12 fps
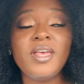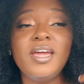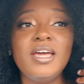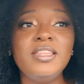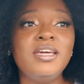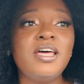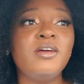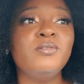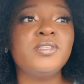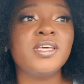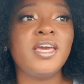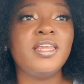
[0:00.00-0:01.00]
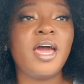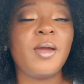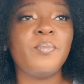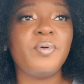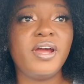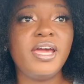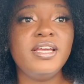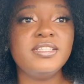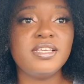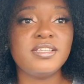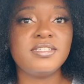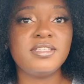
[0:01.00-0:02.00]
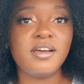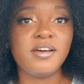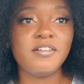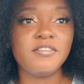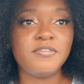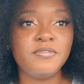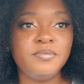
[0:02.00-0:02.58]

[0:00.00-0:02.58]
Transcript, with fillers: And then I used to get like braids and stuff